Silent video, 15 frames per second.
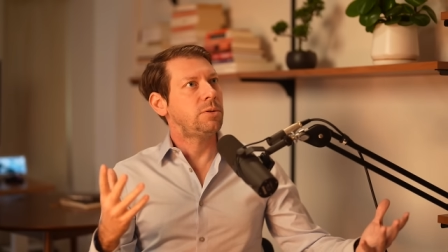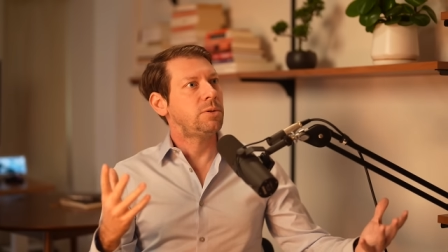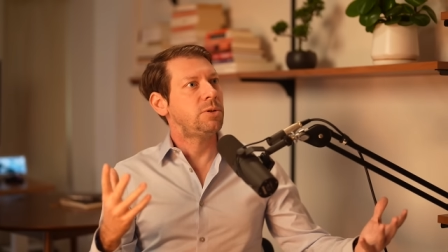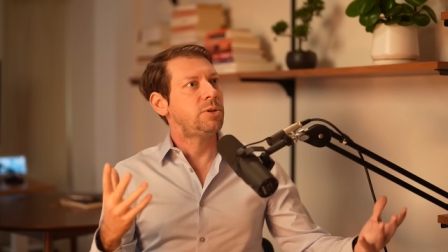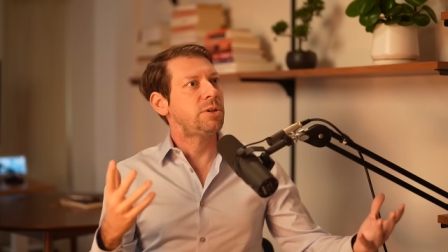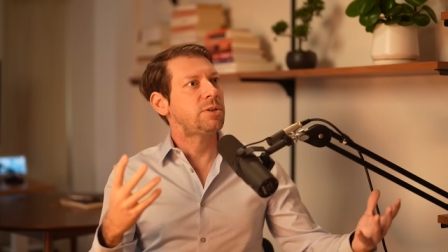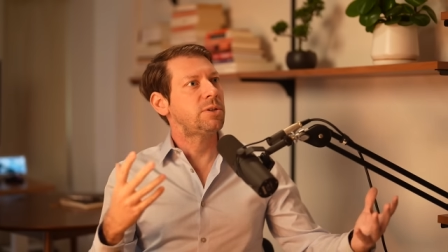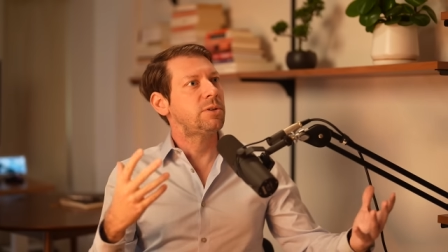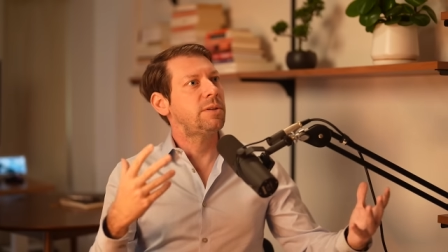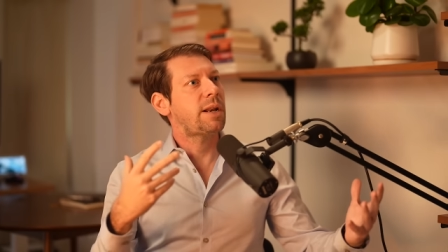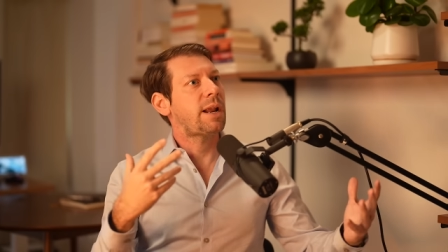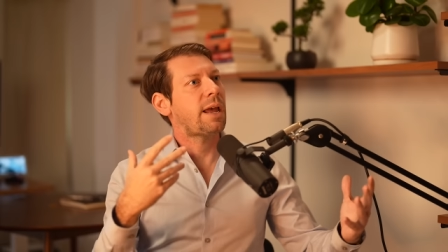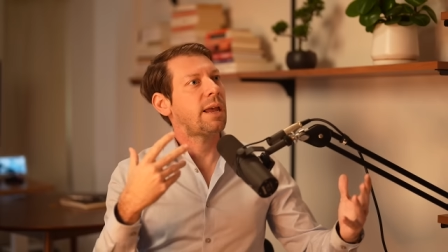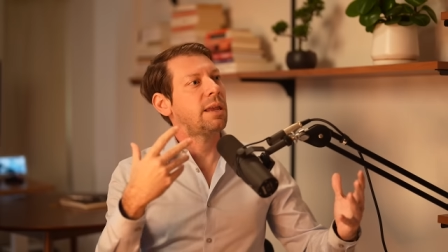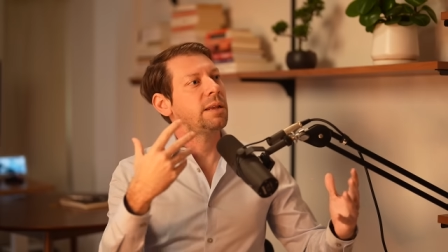just so
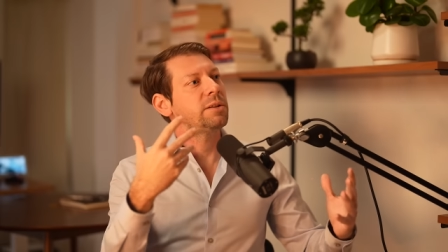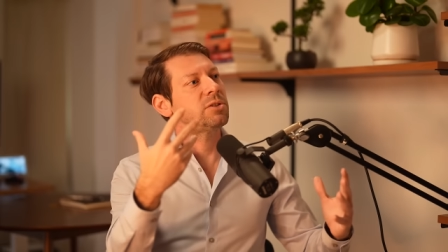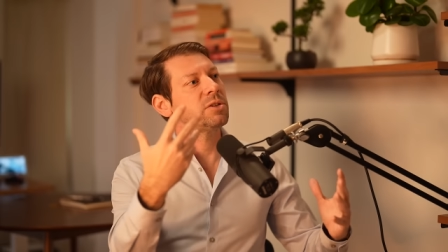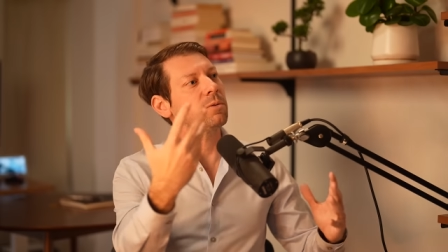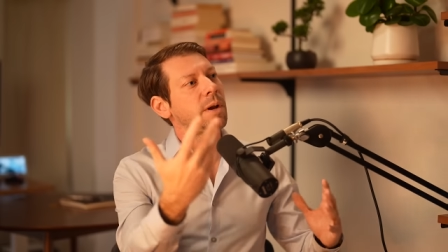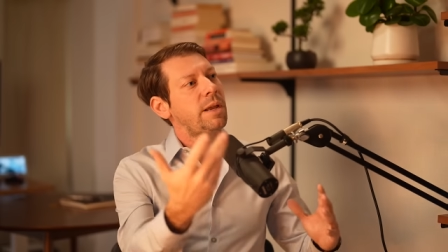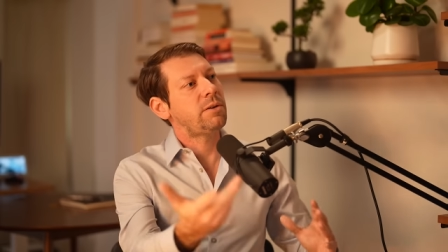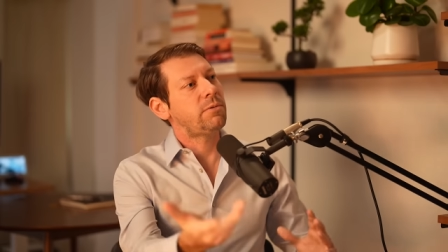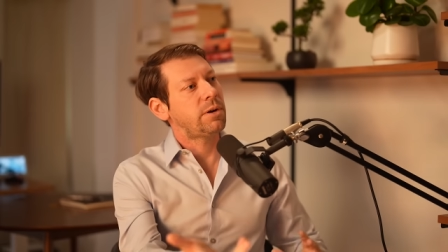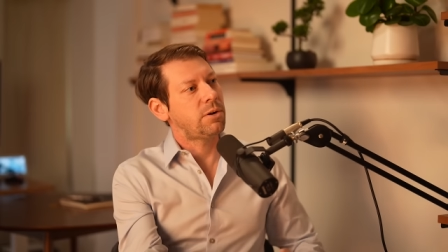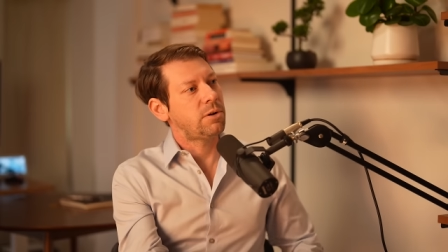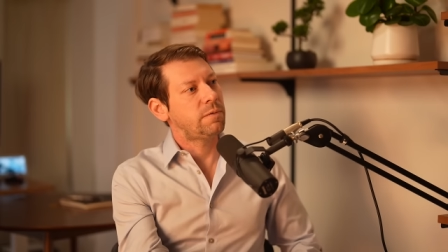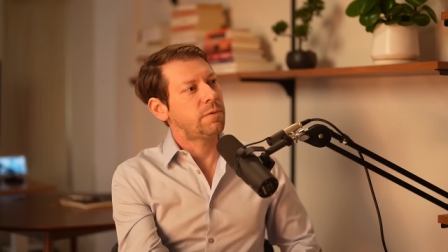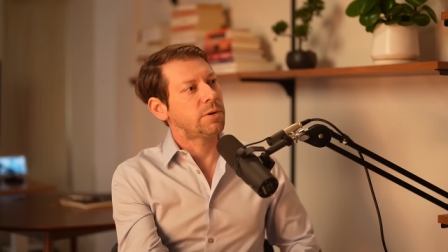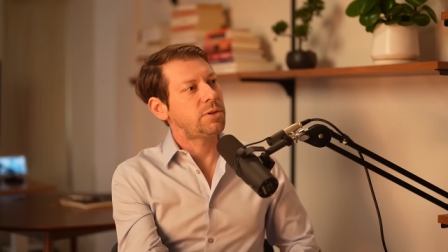that I can surrender it
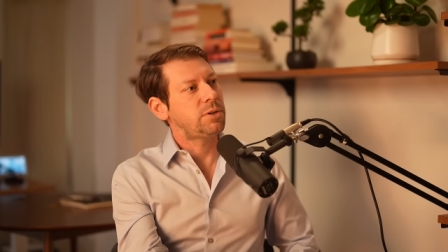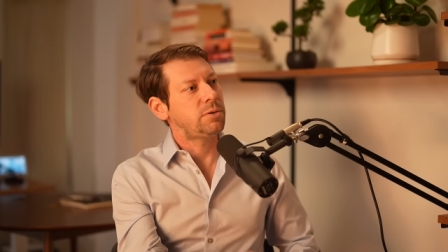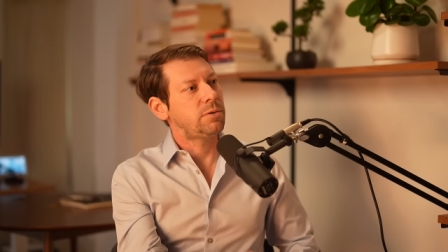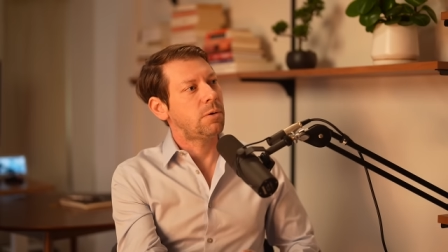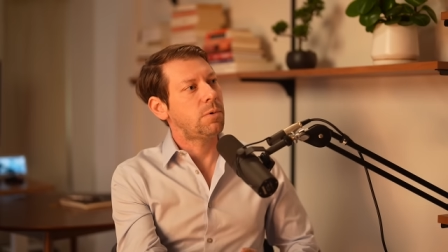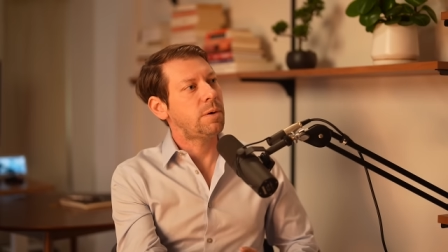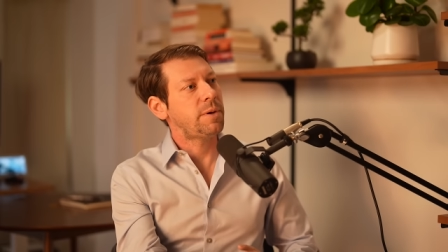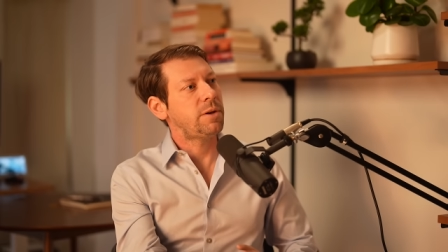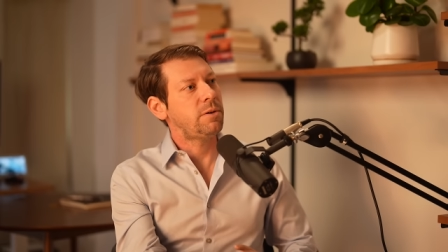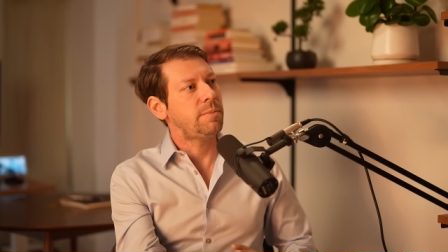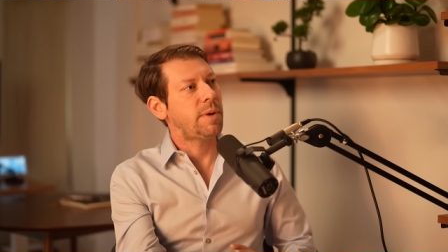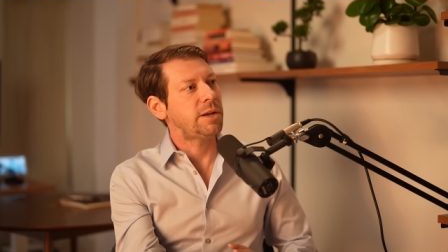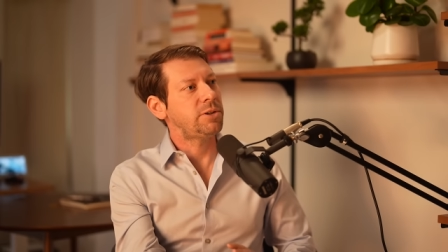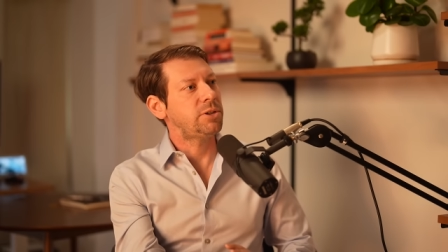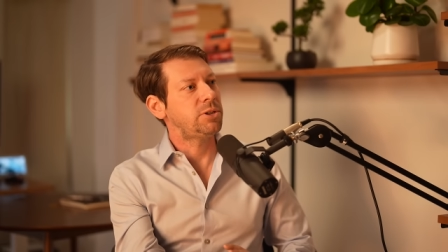over to a woman who
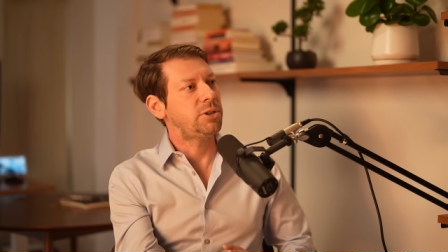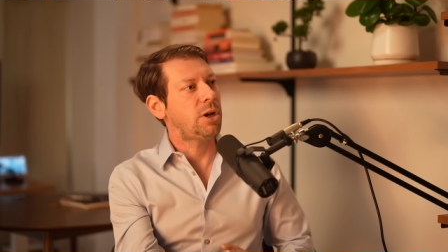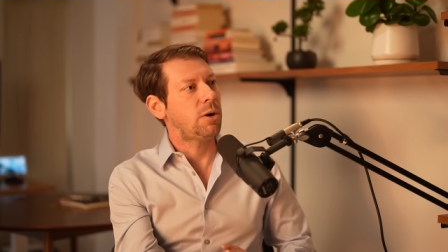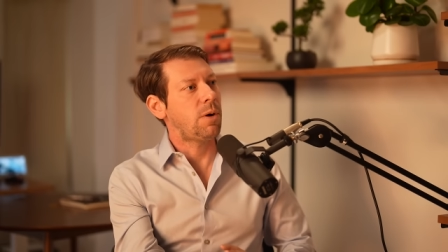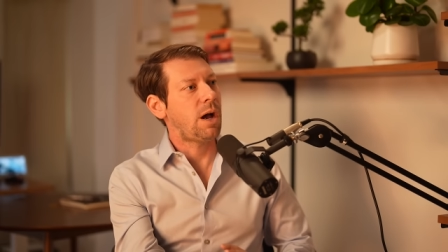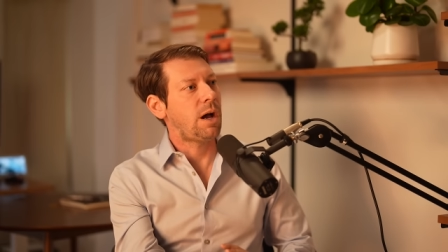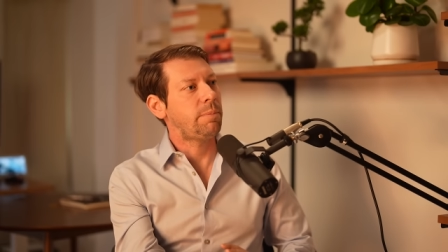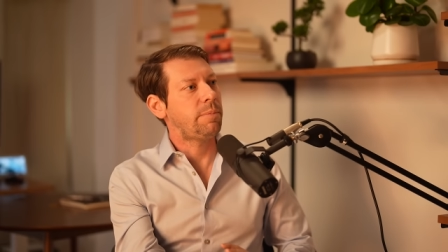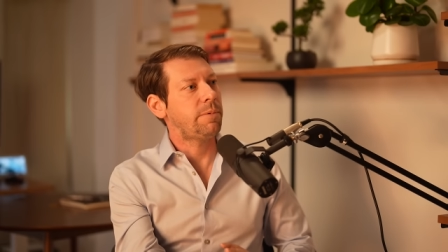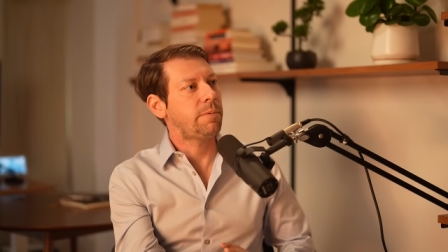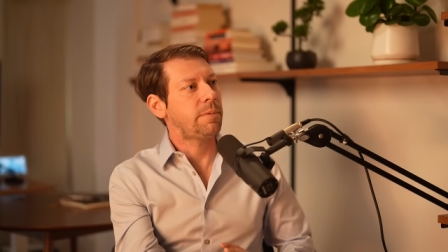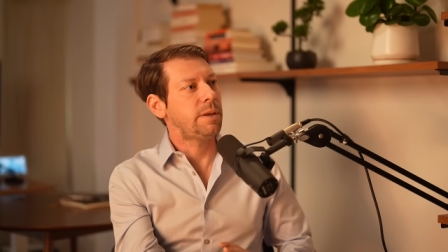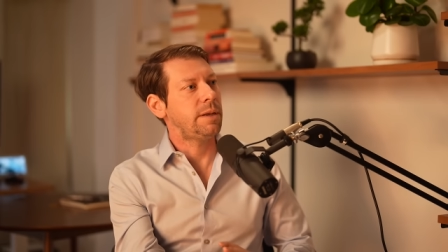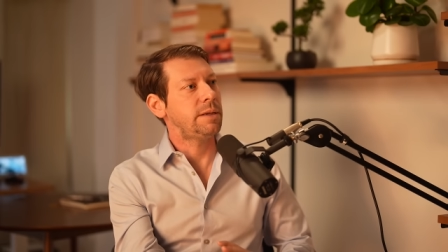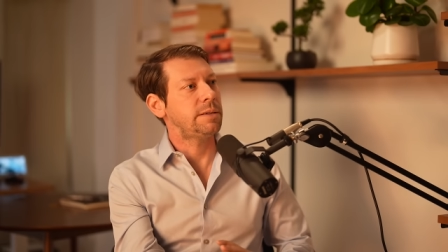might just show up
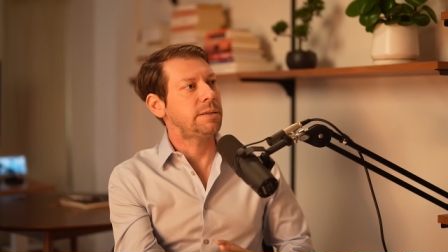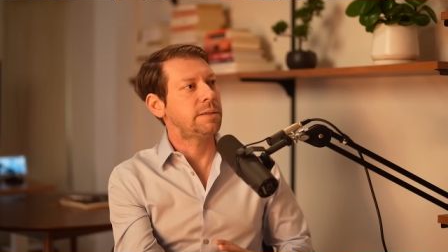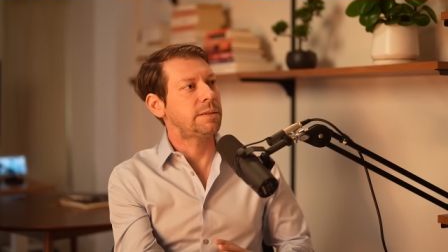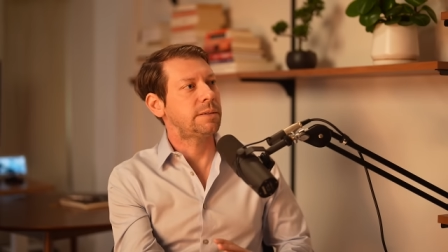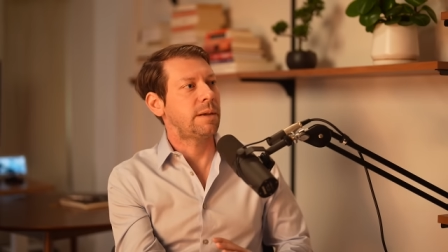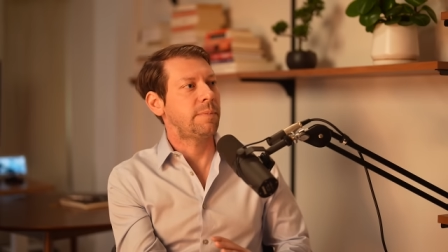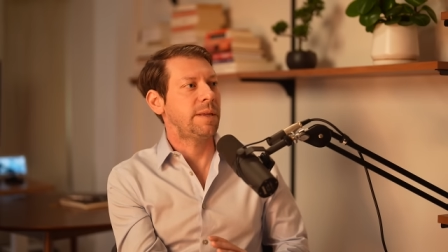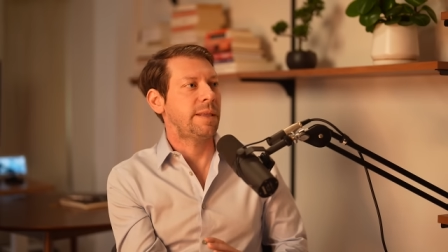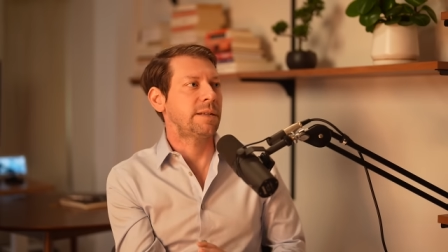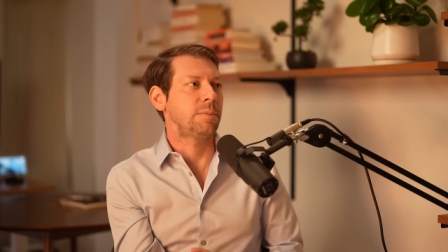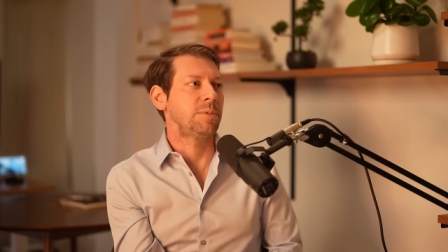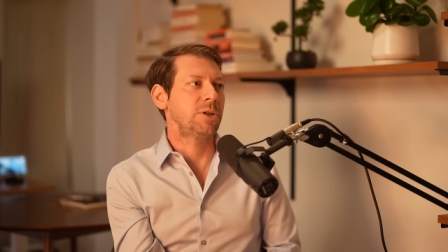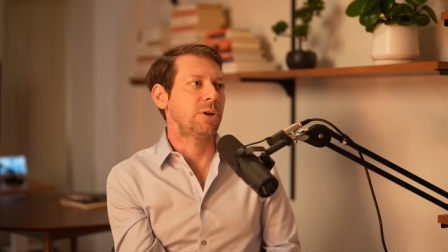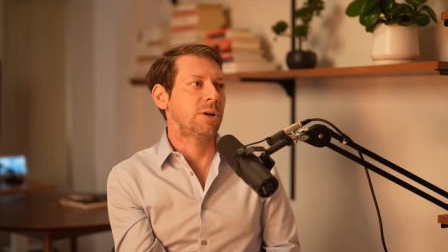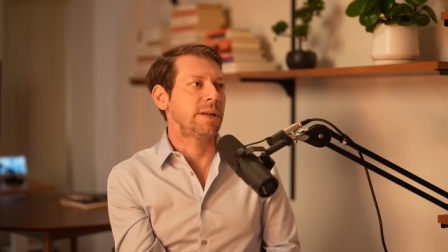is, I mean, that's
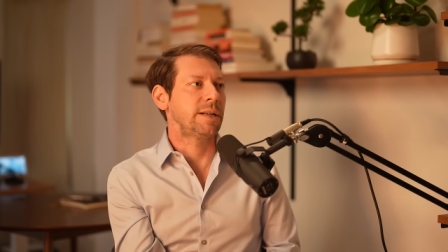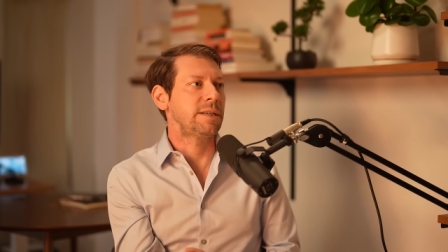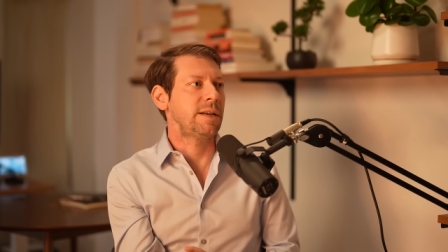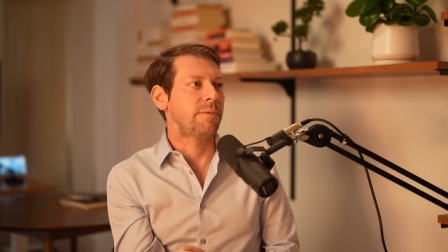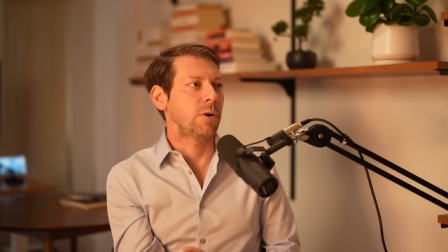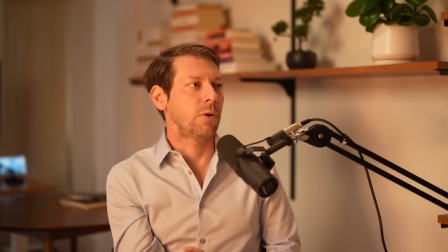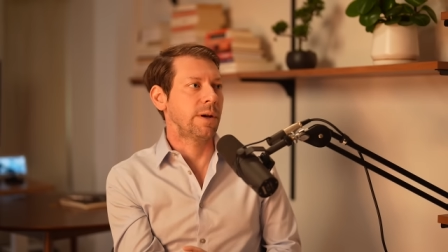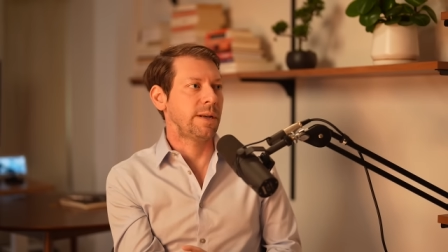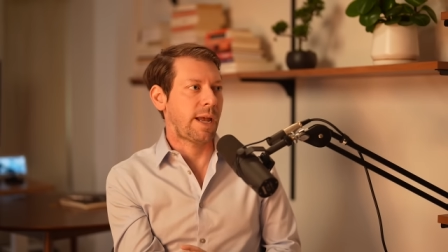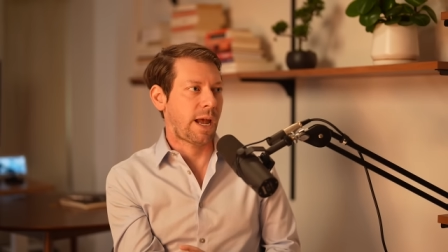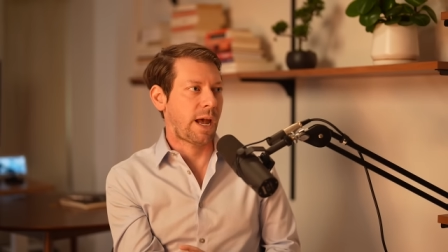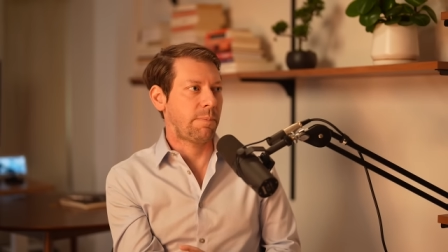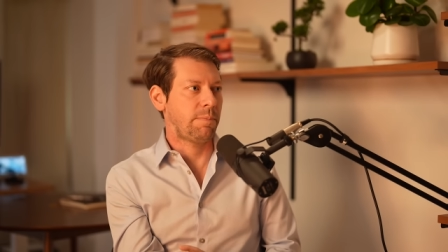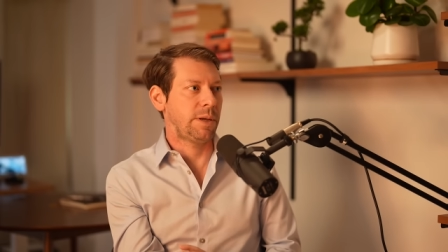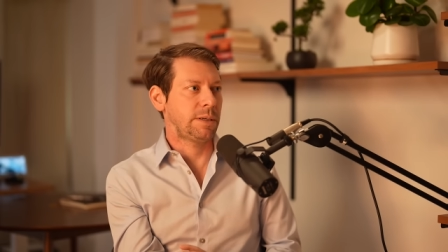absurd. That's never going to
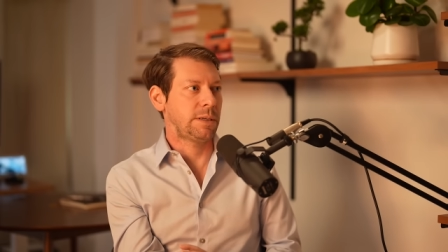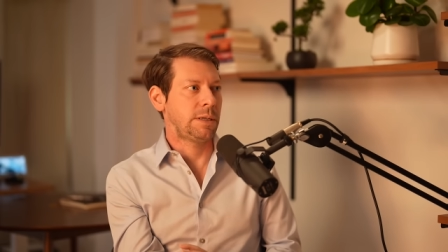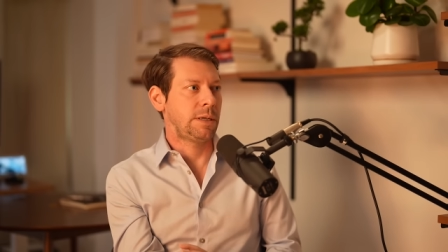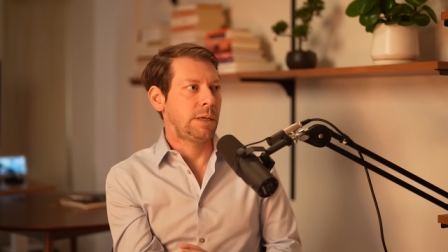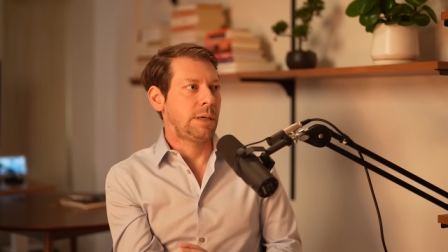happen.